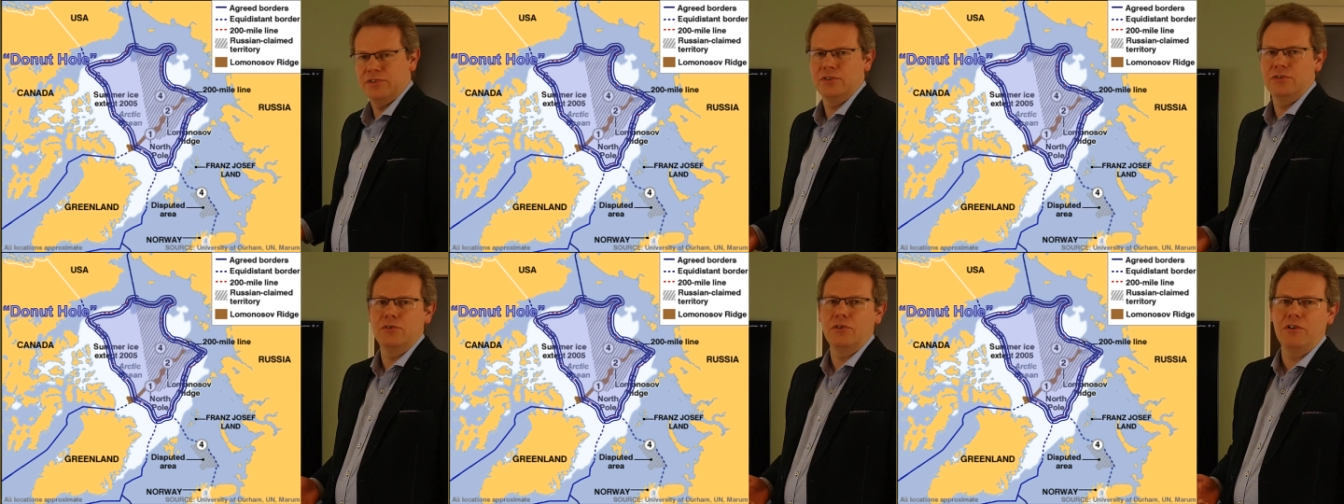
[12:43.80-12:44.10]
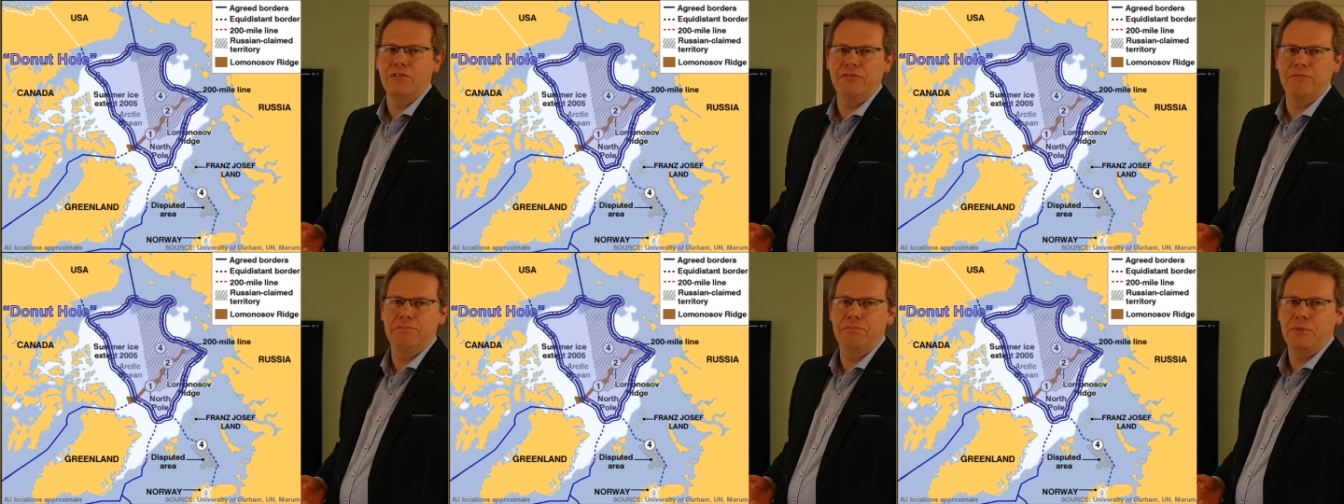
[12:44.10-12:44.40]
the
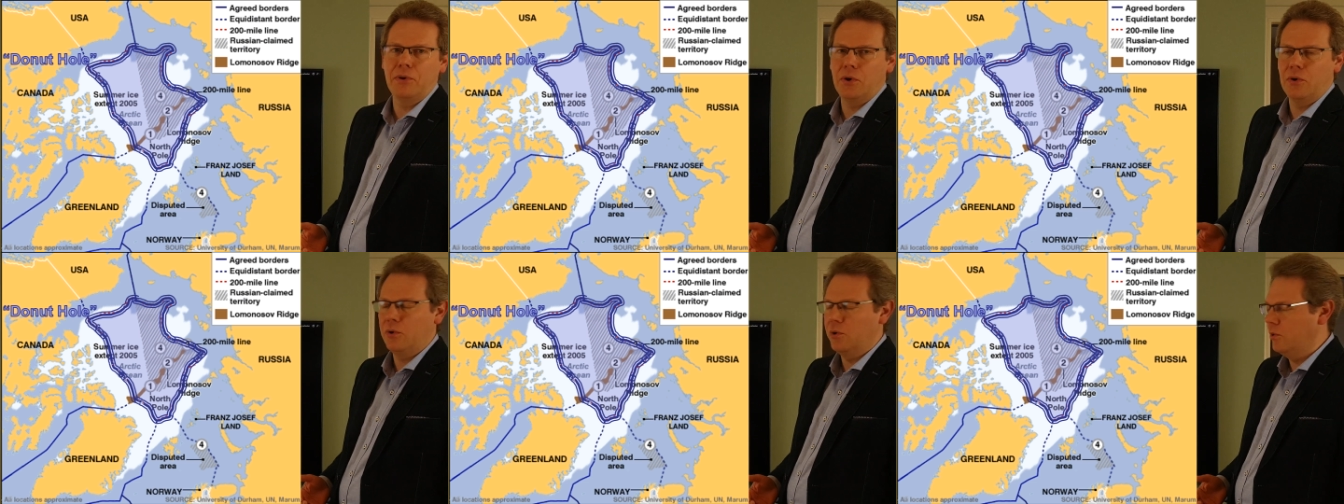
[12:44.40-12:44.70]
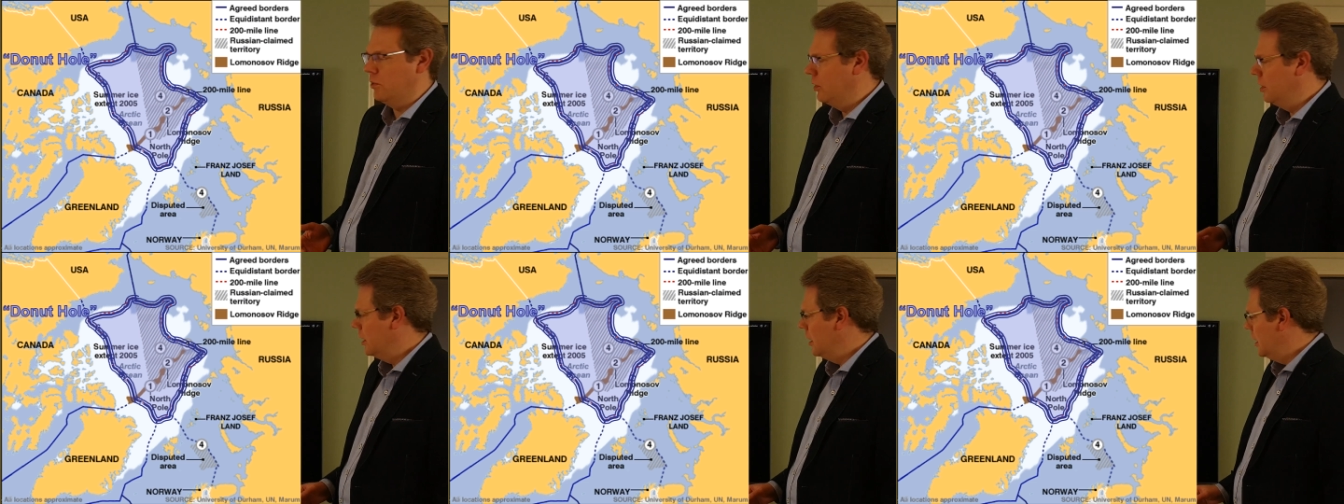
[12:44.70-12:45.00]
North
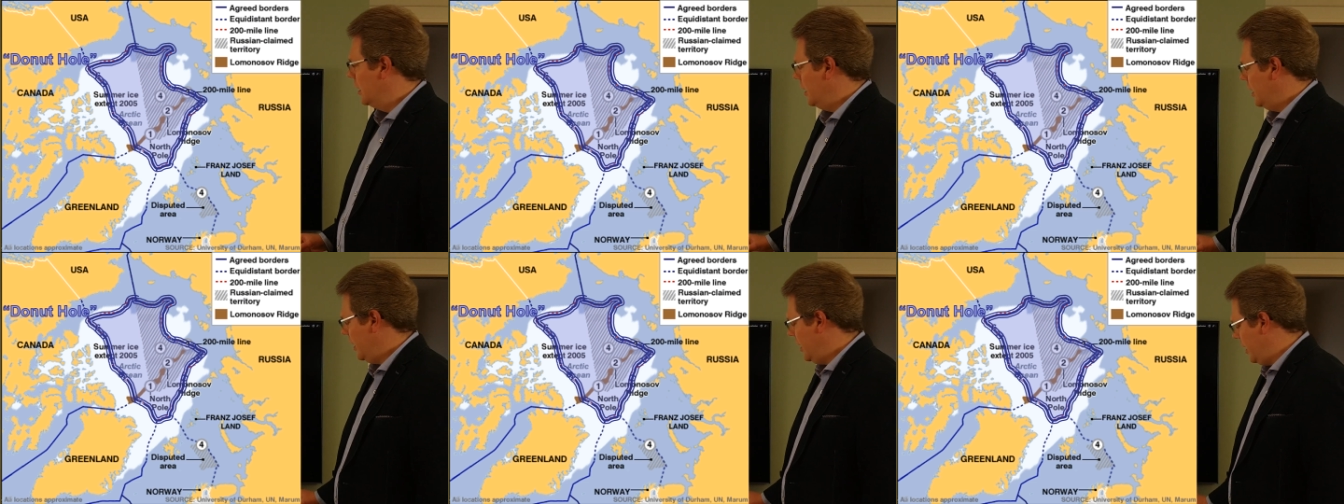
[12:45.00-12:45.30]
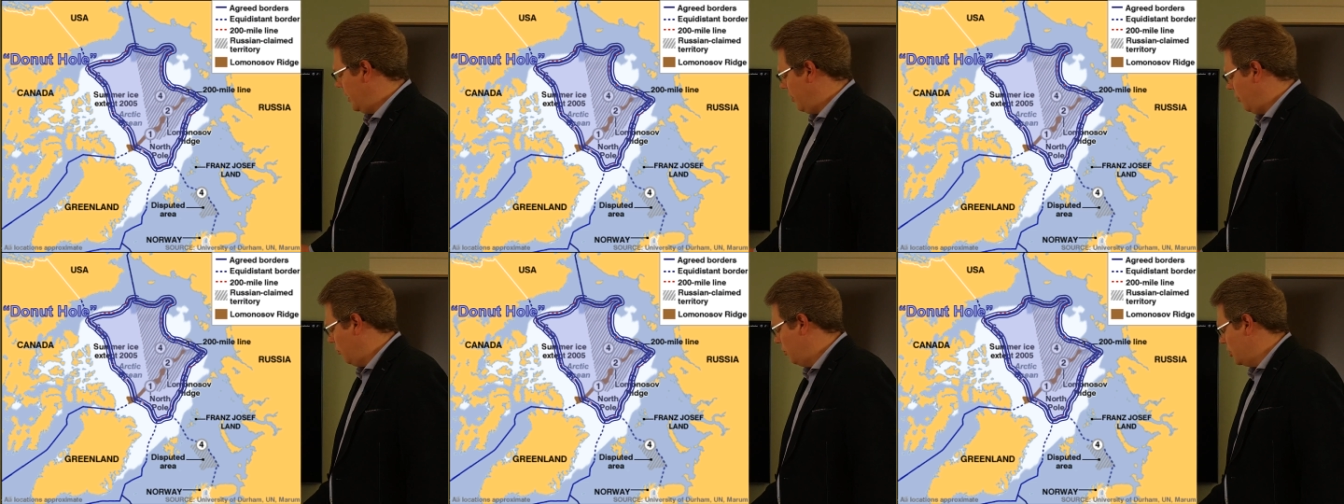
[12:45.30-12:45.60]
Pole,
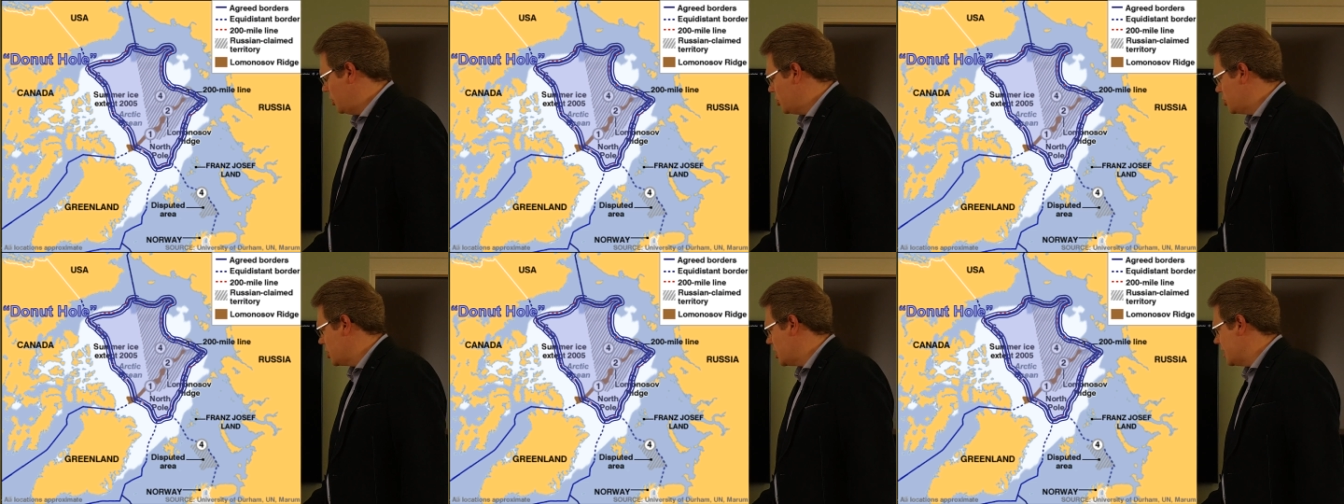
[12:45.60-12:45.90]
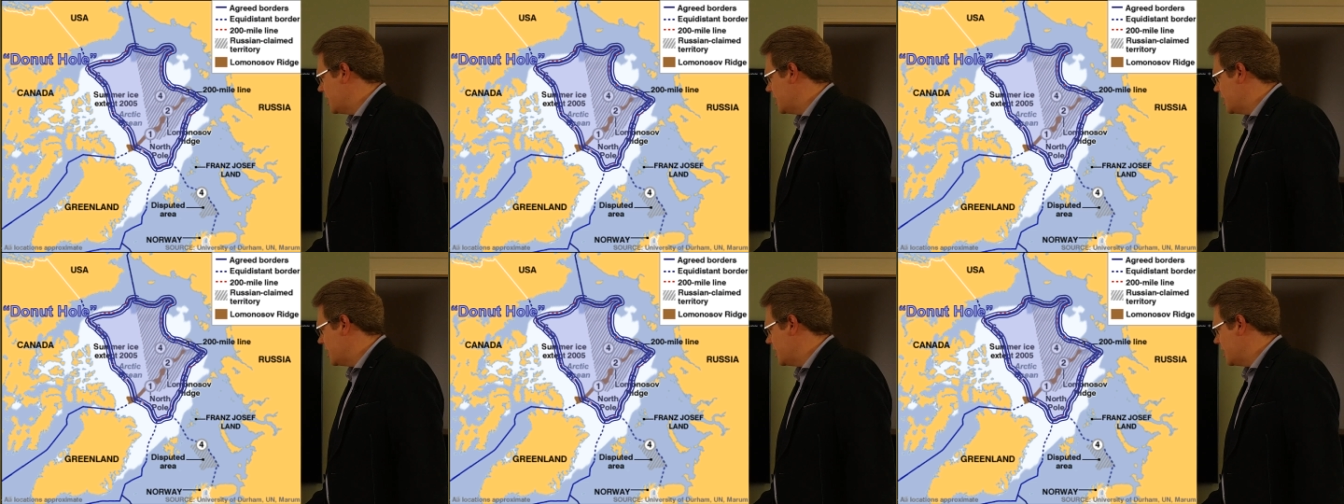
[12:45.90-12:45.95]
which